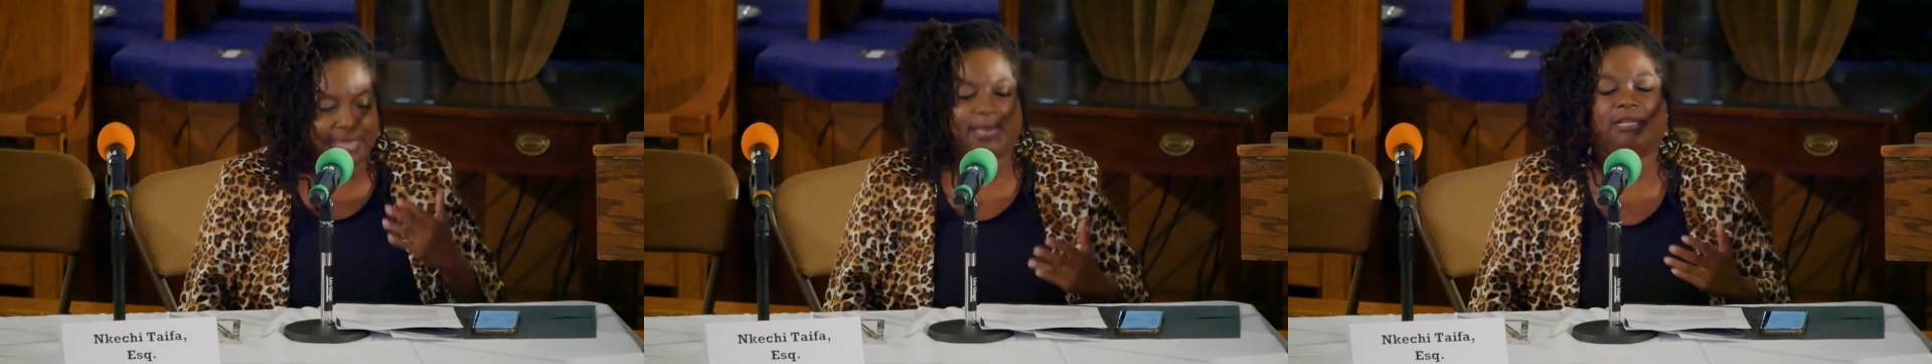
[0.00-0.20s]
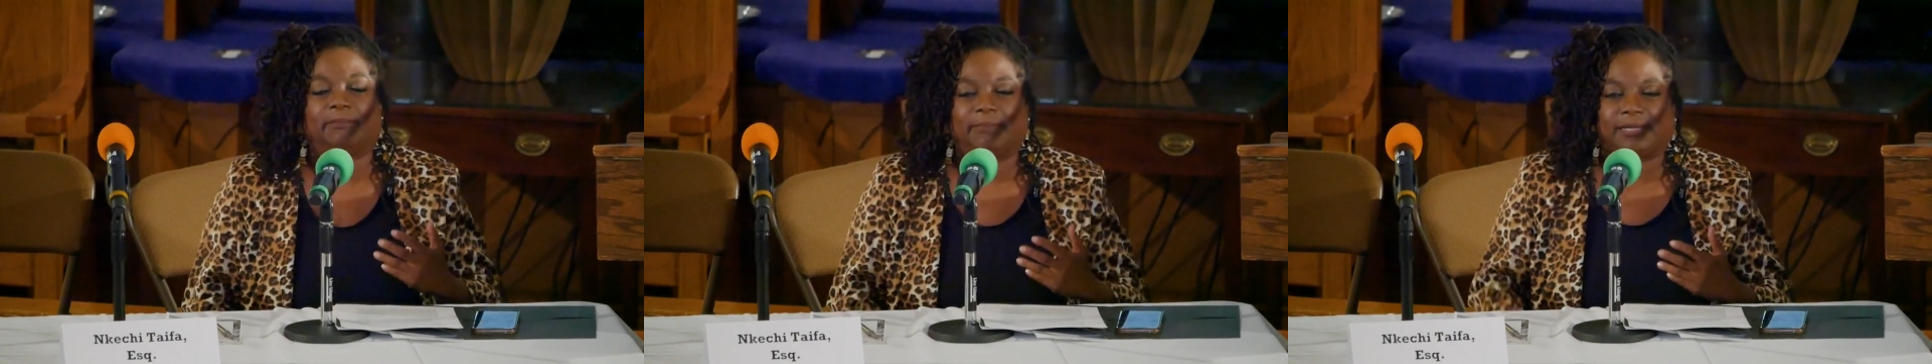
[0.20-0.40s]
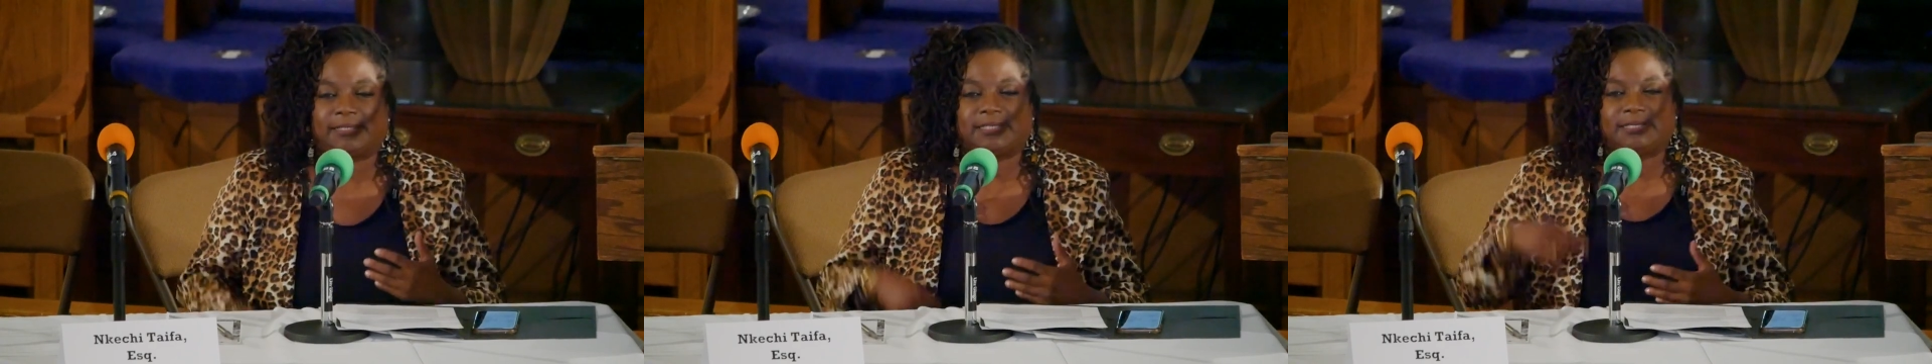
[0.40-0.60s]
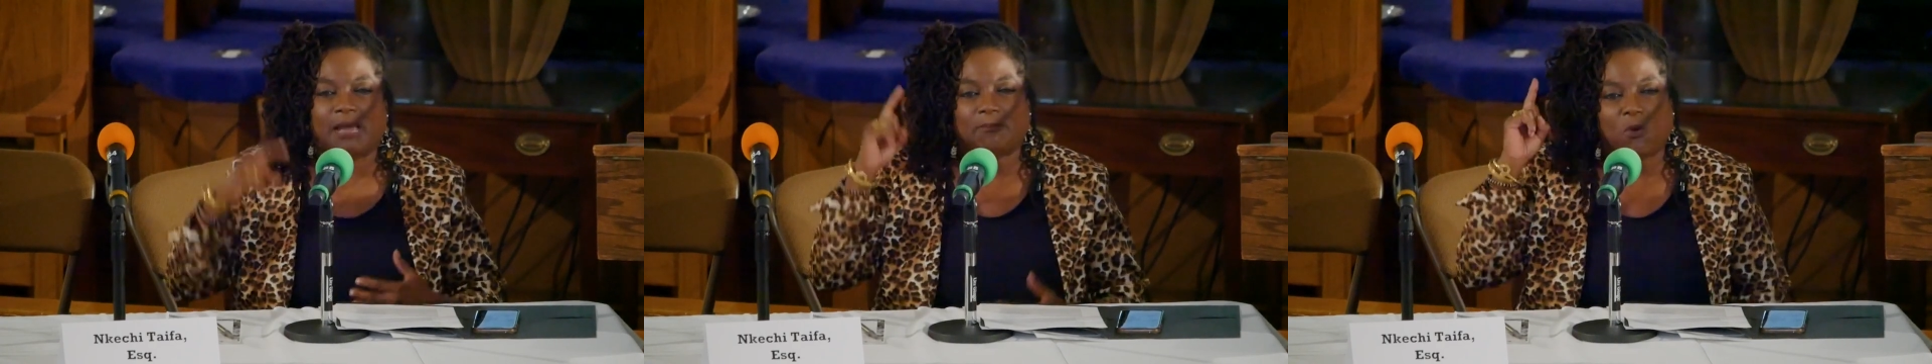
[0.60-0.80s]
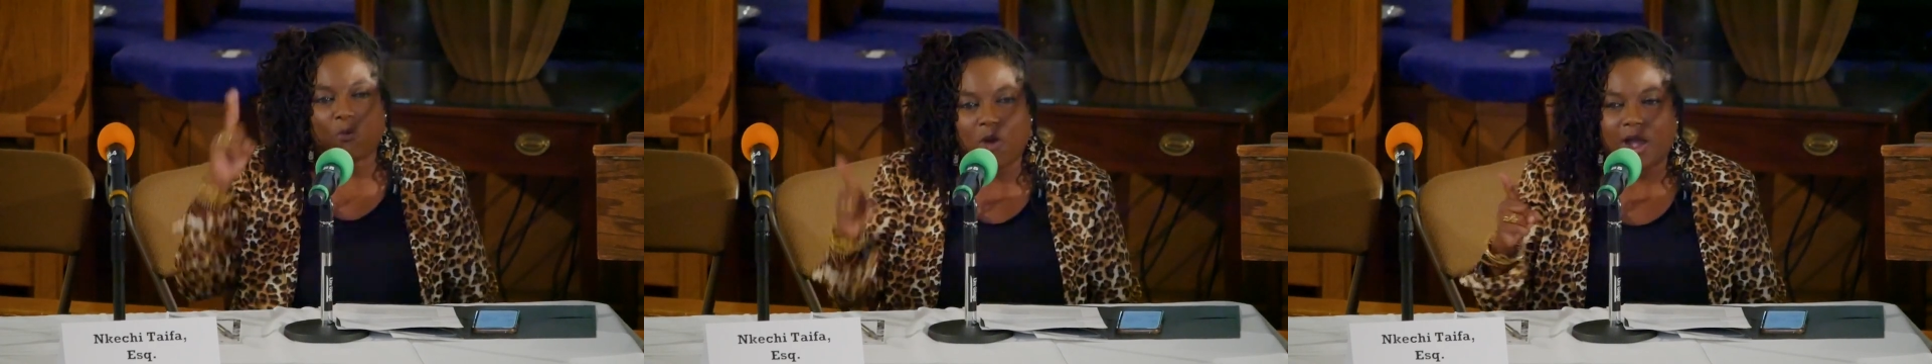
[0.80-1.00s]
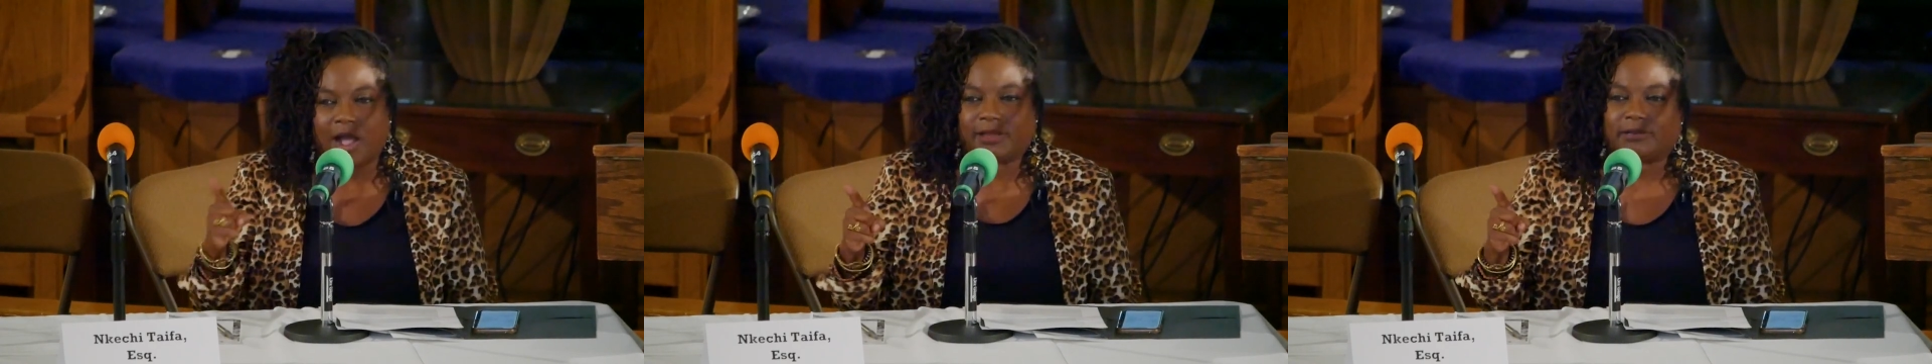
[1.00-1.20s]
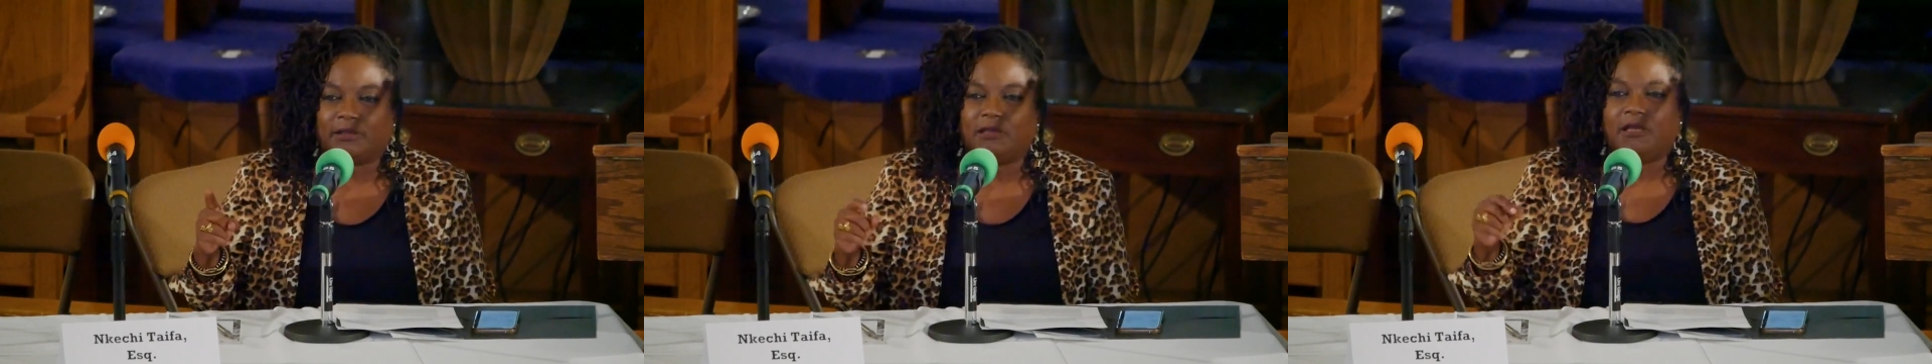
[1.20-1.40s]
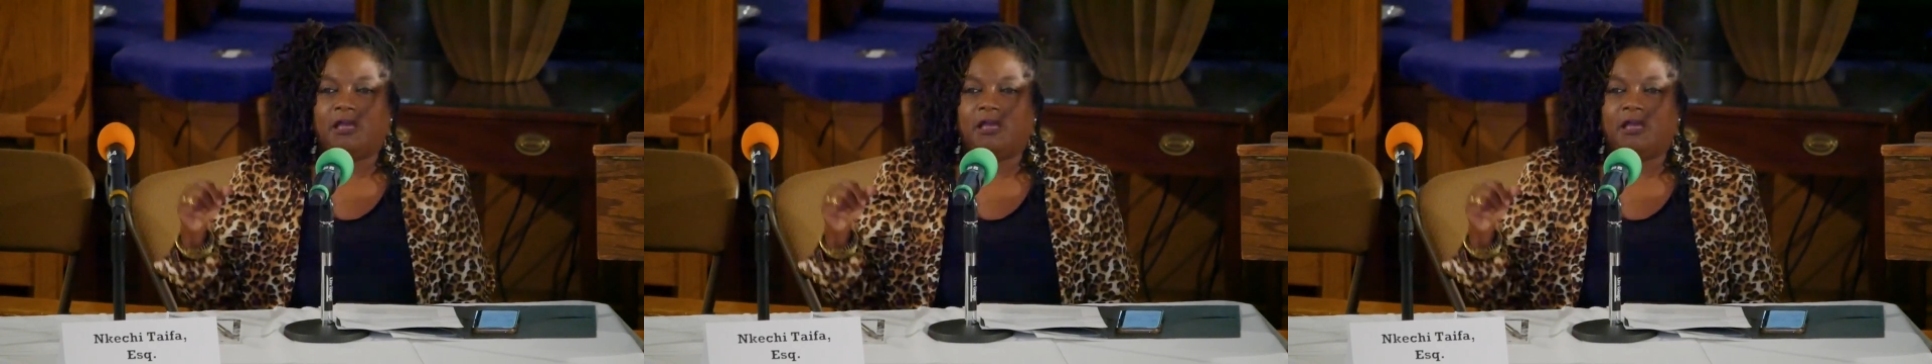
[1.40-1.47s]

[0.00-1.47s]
elements. Number one,